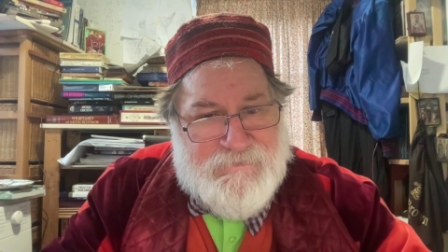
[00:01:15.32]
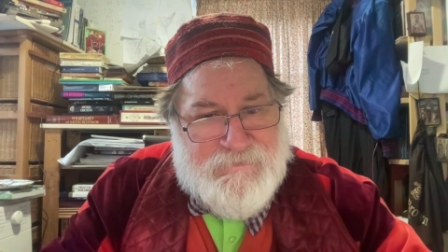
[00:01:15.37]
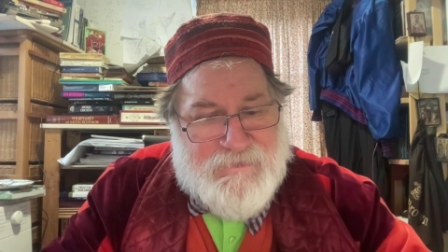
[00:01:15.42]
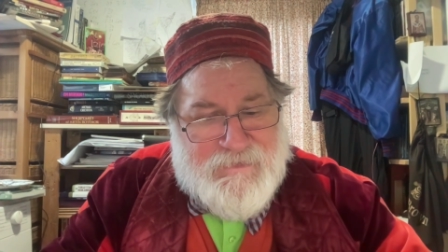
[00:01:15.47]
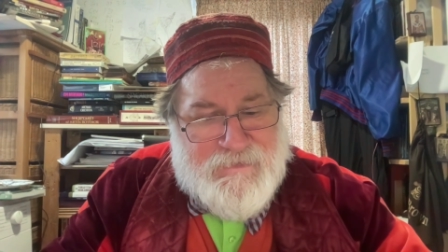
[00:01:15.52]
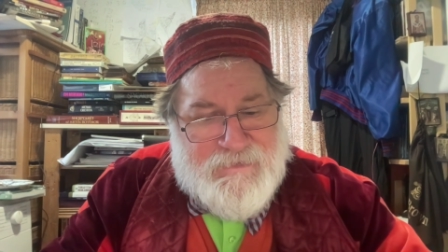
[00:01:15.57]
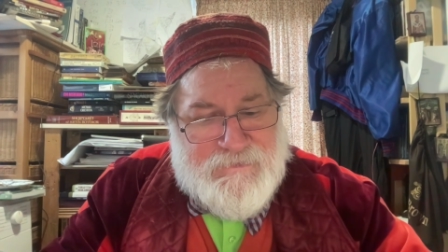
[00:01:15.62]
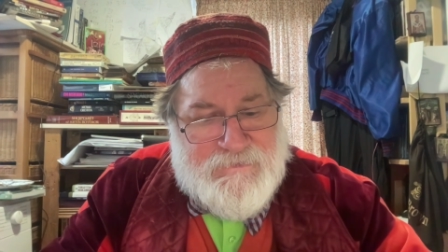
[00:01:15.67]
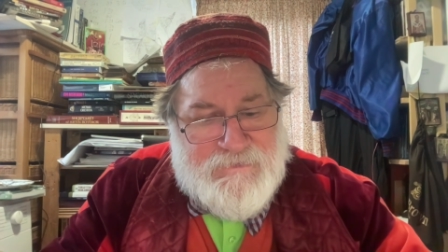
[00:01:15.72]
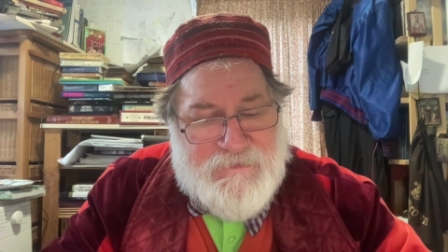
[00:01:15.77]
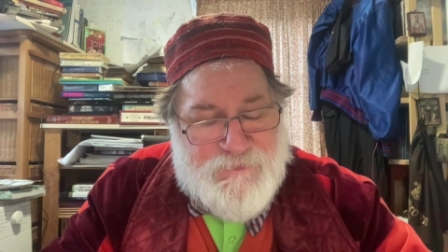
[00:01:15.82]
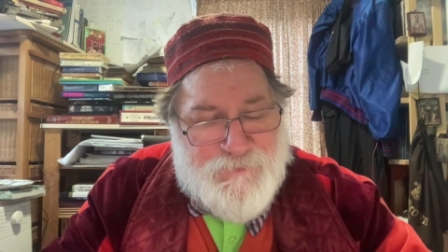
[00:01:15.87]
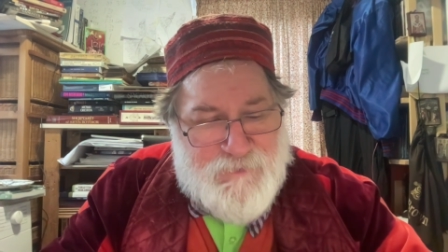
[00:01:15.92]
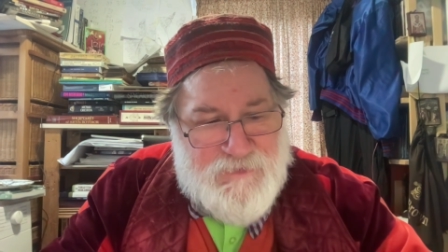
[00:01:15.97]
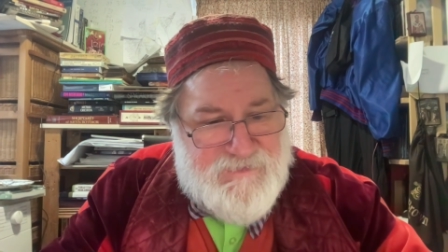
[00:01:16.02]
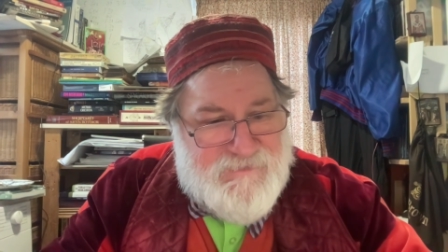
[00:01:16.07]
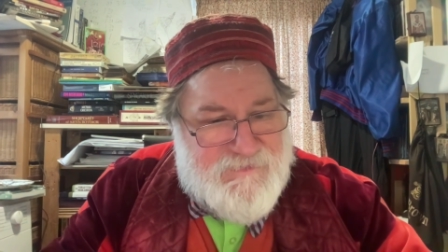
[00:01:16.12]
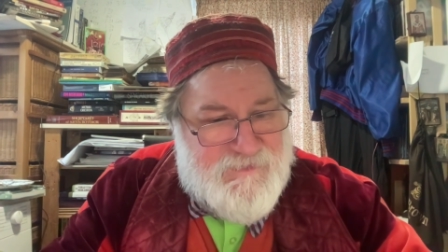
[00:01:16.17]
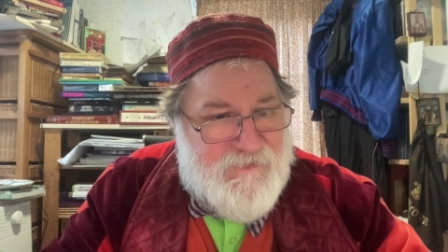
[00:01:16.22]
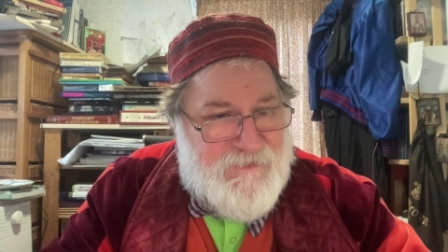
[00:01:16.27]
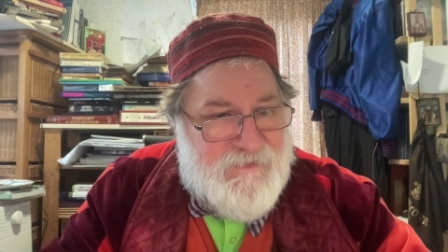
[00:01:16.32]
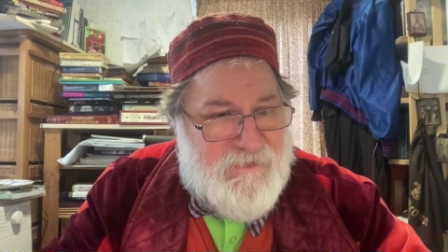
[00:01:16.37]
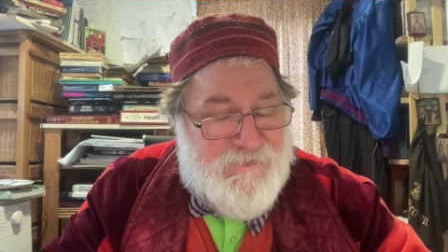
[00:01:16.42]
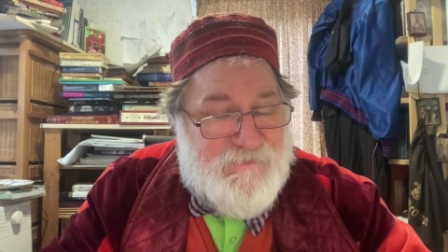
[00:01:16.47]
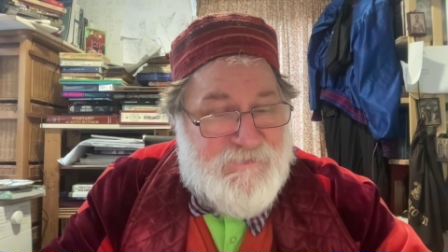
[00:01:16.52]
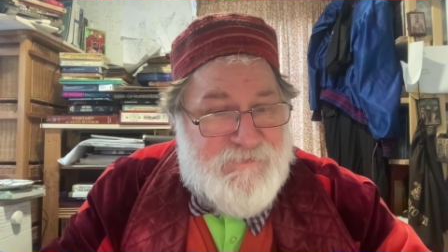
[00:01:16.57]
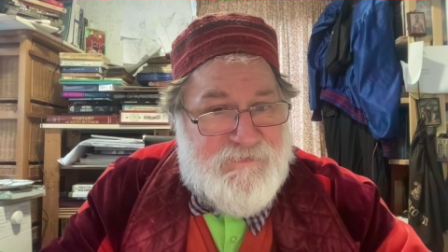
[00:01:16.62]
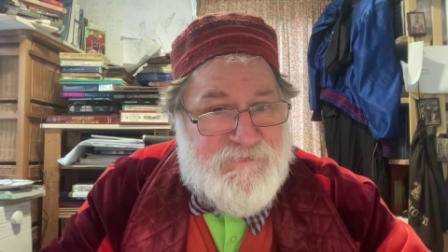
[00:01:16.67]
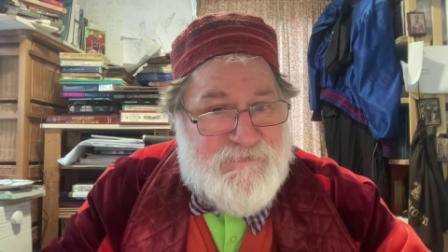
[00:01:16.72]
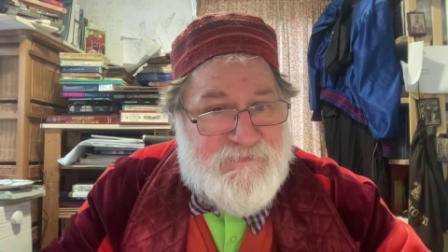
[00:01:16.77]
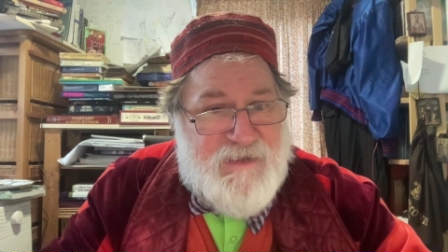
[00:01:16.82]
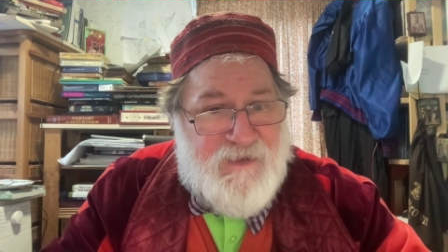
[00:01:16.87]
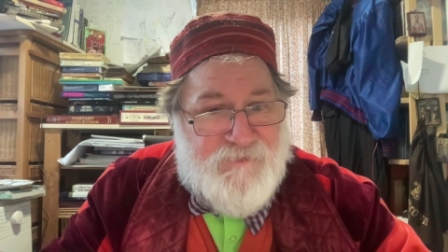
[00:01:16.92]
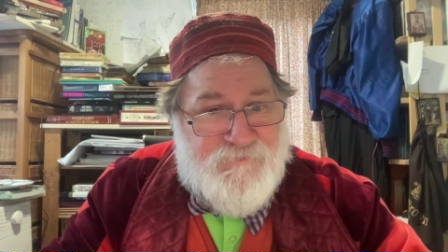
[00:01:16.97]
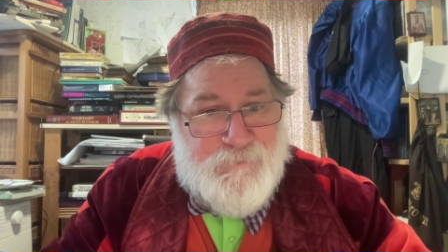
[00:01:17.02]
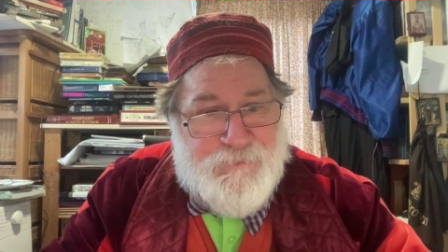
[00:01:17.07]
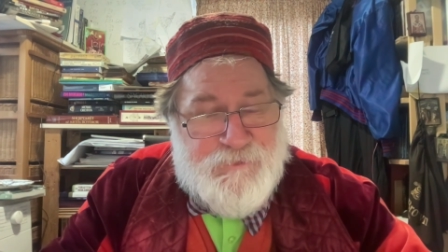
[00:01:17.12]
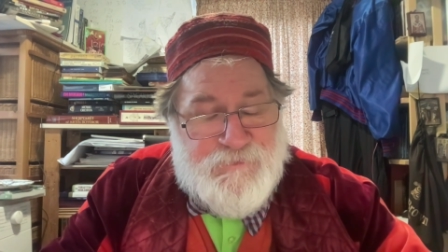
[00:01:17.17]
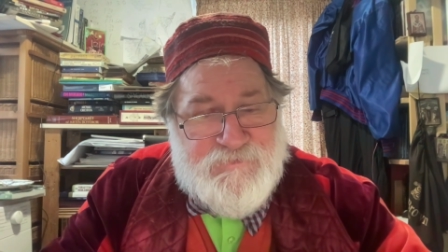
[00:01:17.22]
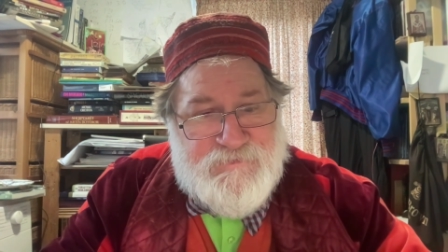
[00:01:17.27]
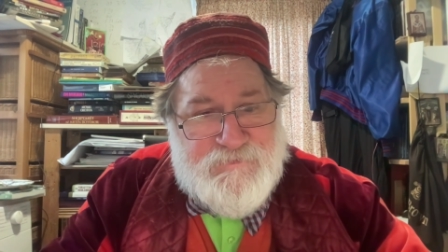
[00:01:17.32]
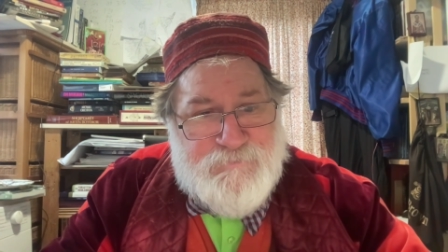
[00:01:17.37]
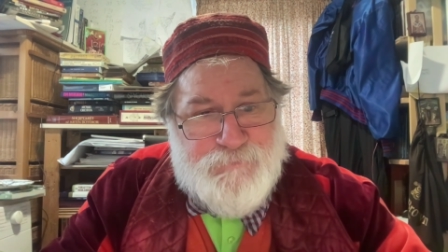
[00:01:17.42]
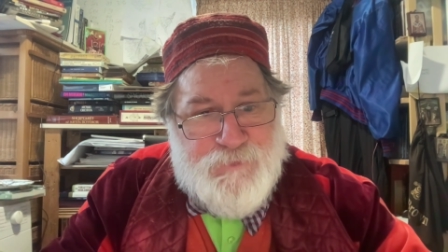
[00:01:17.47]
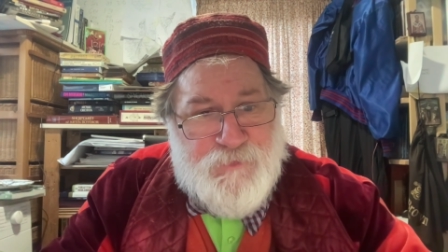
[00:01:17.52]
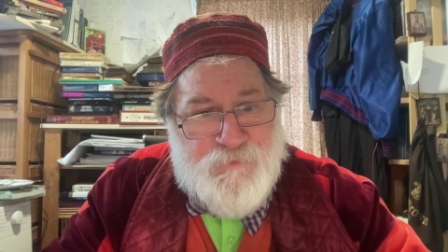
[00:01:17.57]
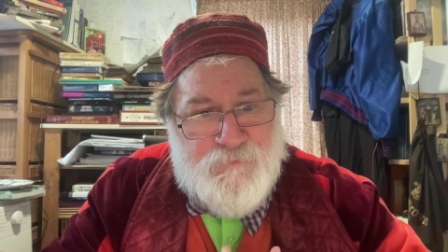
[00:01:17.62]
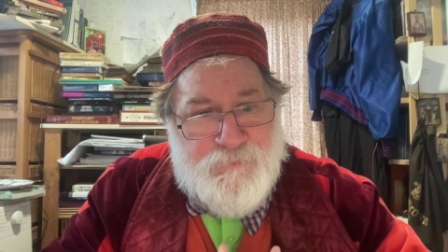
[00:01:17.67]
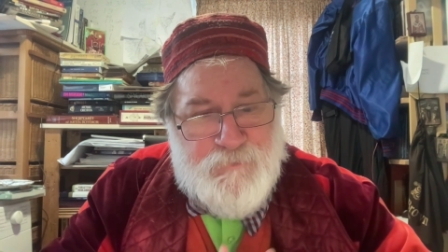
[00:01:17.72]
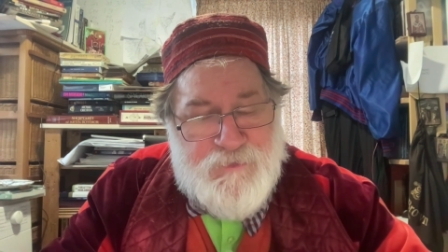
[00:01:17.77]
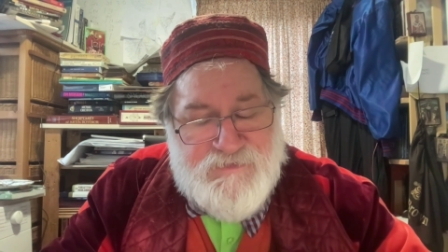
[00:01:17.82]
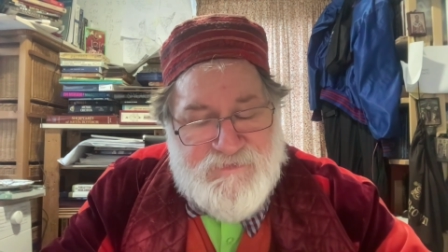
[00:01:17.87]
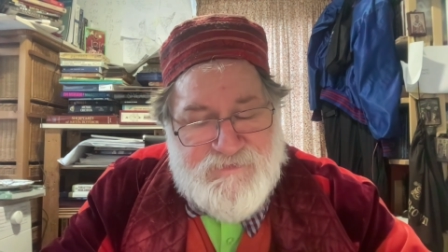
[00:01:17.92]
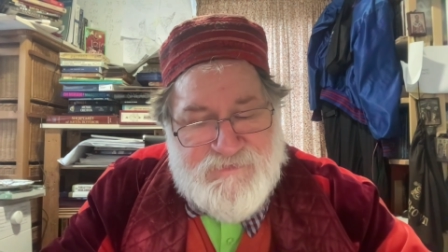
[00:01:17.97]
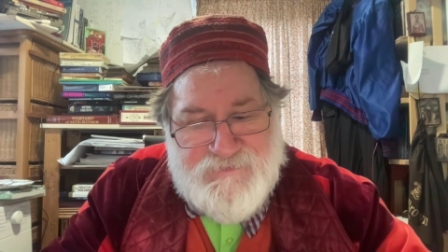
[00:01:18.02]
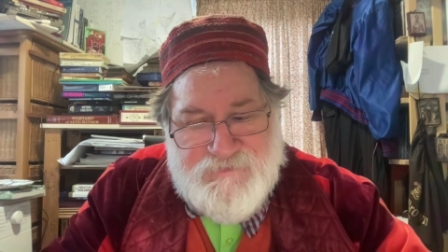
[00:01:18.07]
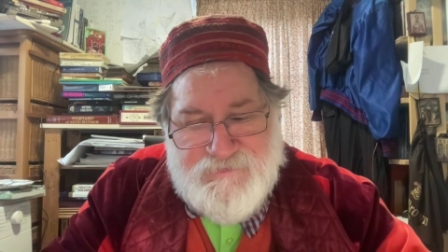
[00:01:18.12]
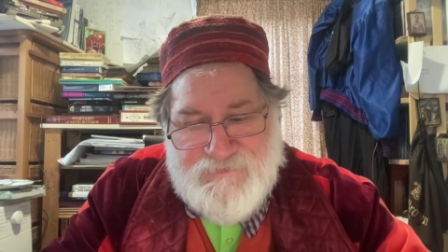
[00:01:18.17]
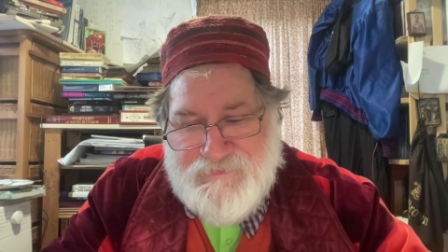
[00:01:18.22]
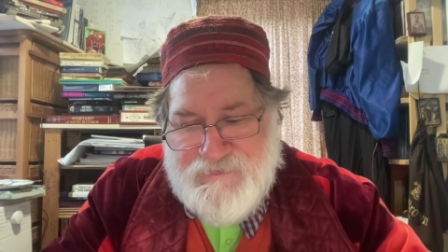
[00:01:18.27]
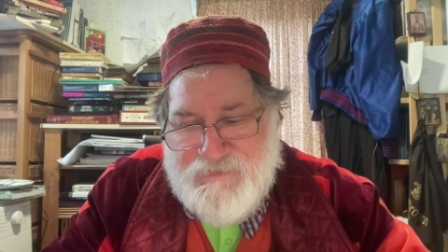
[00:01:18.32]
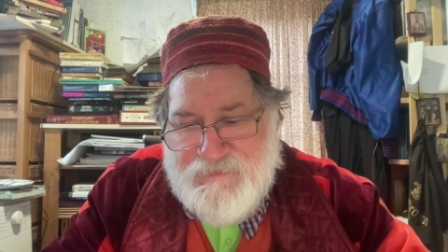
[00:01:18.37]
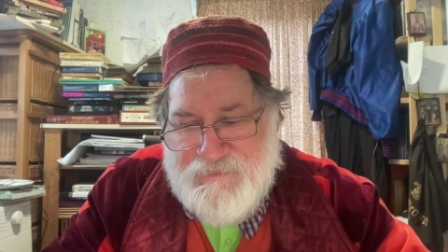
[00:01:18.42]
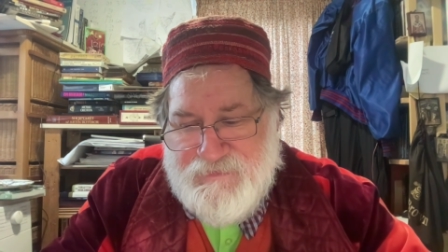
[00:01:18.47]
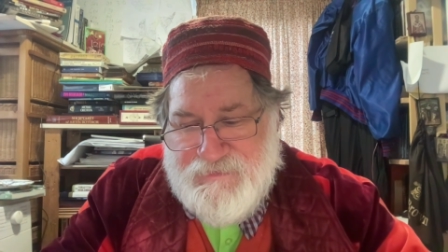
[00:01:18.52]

And increasingly, under this government, both ministers